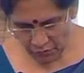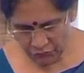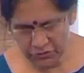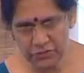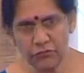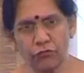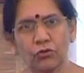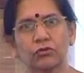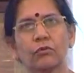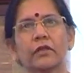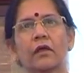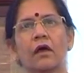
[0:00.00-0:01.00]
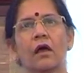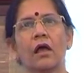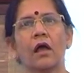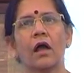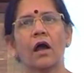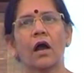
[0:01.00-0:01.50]
which is the fourth one?
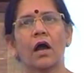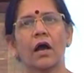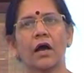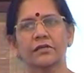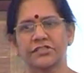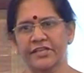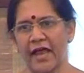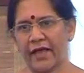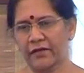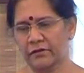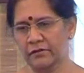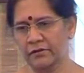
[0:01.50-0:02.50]
CDAC.